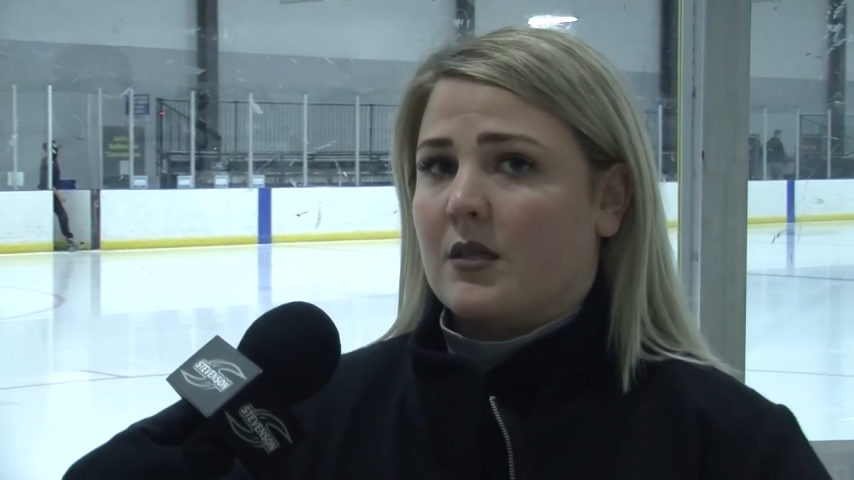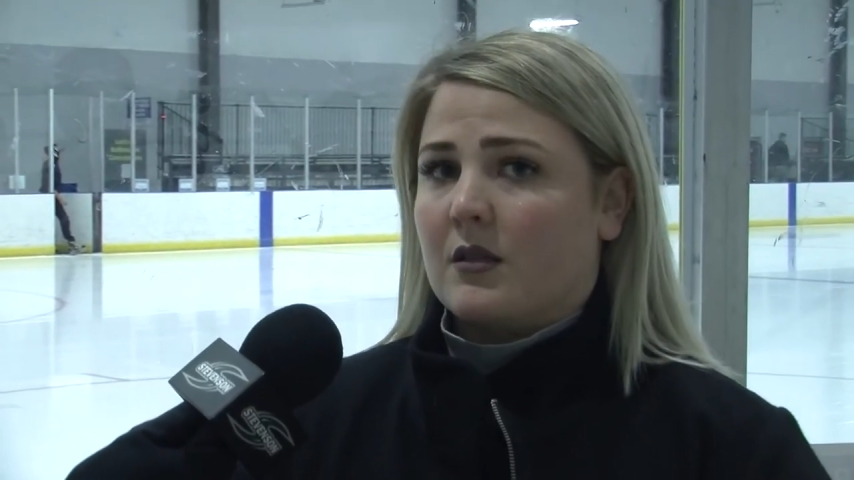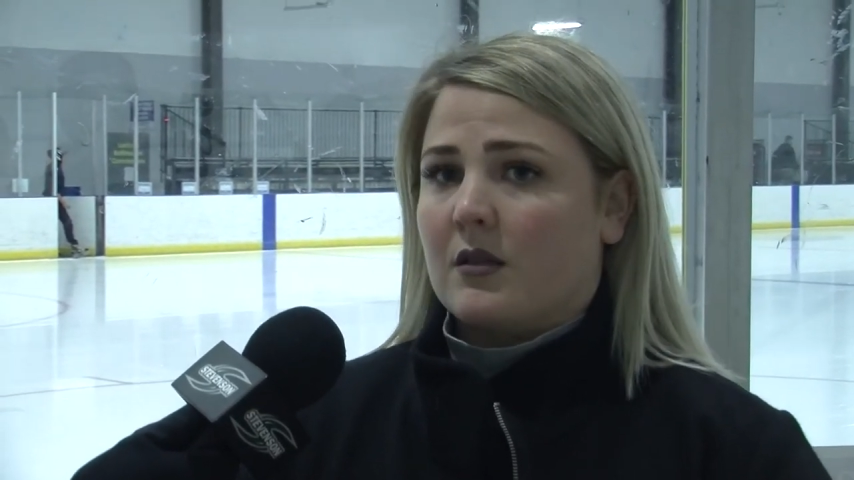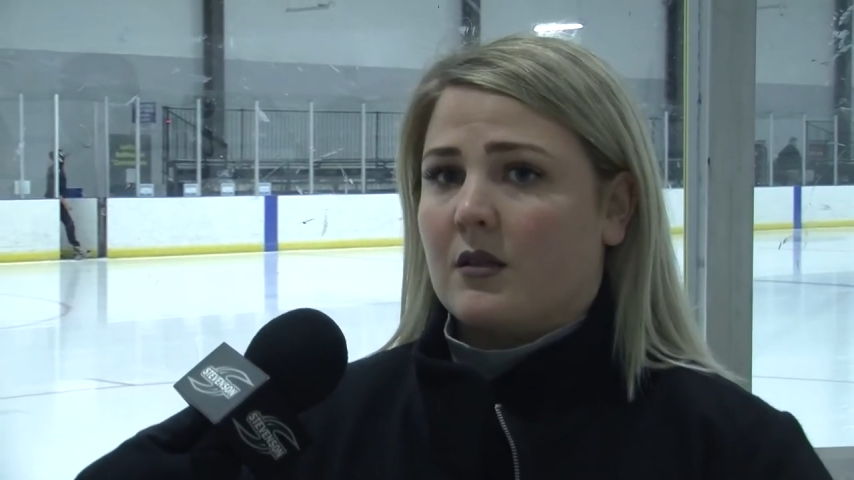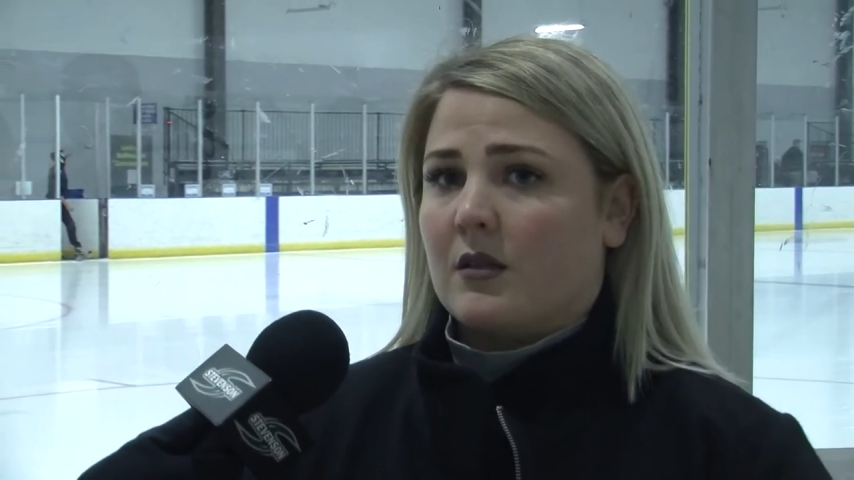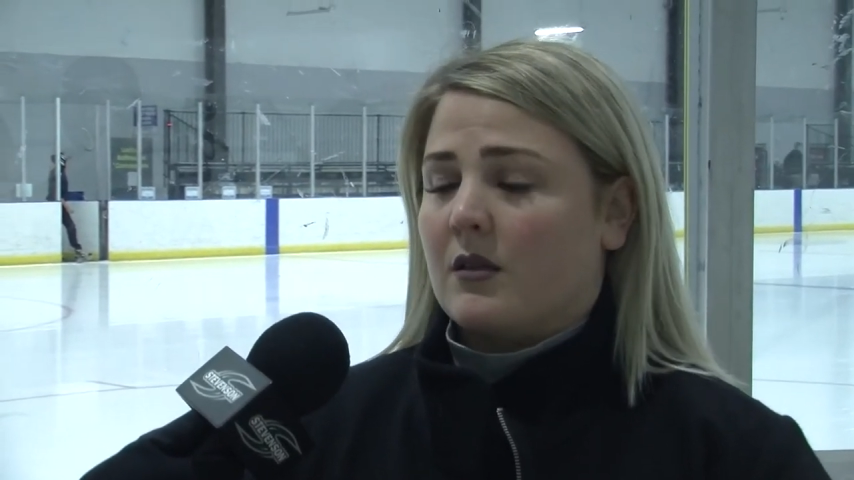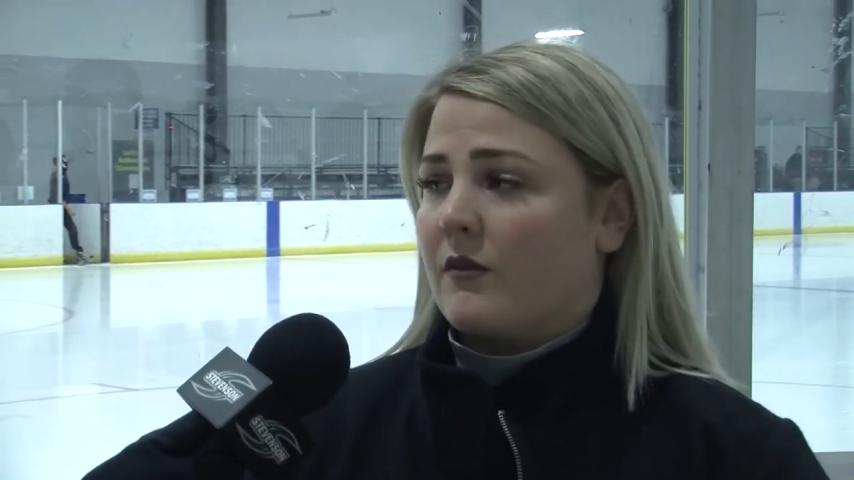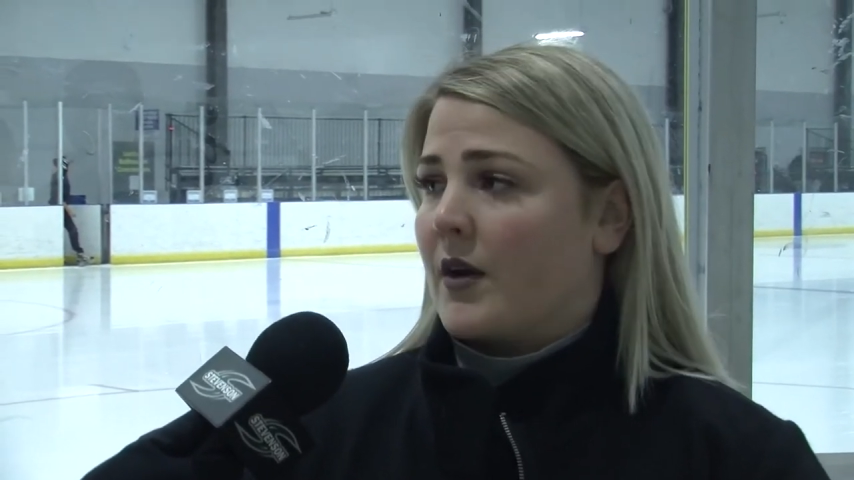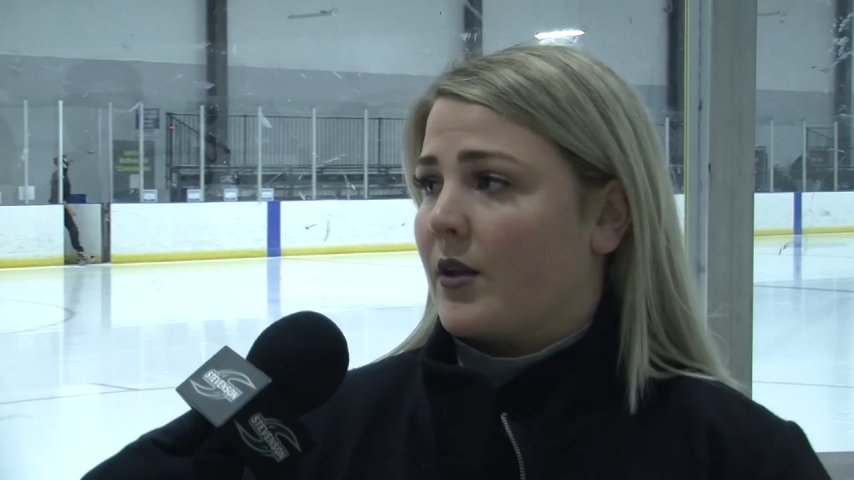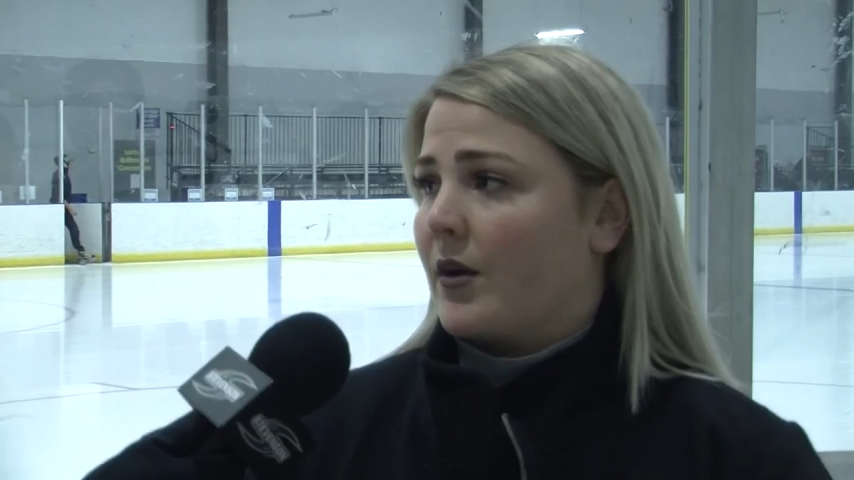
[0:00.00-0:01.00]
in in the
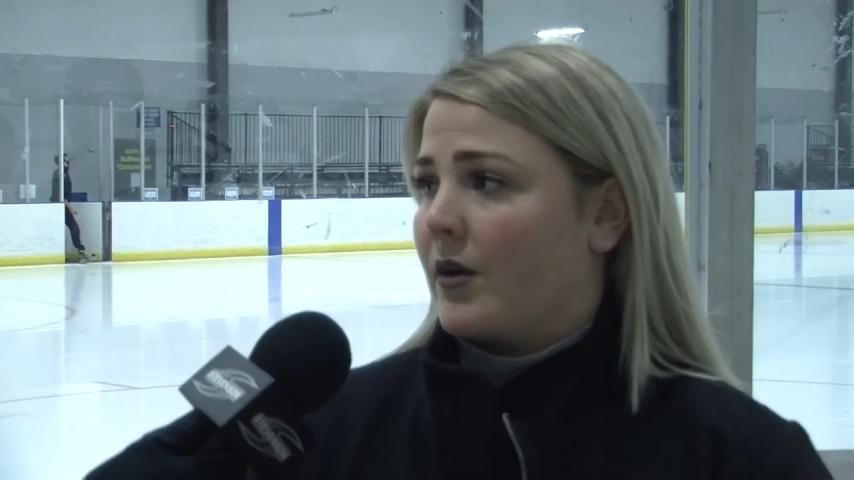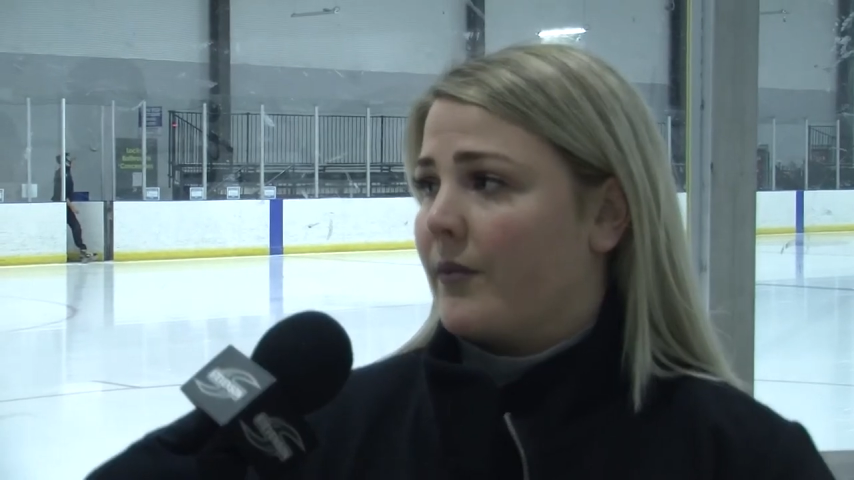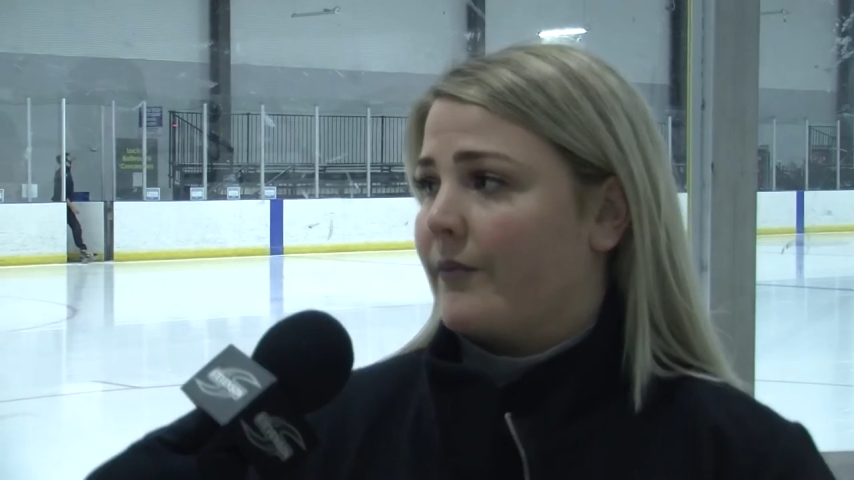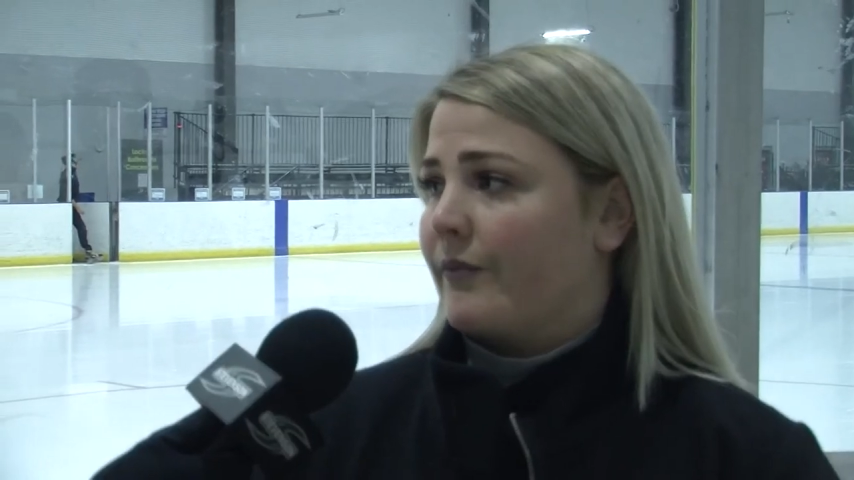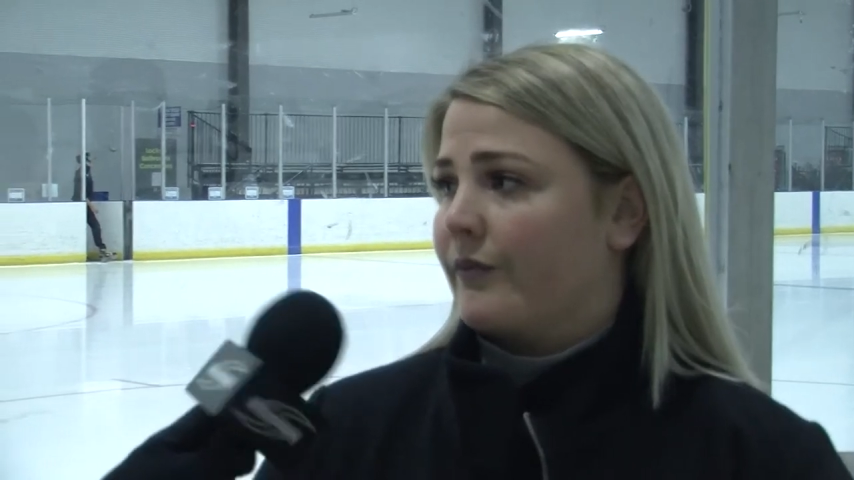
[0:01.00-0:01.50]
final outcome.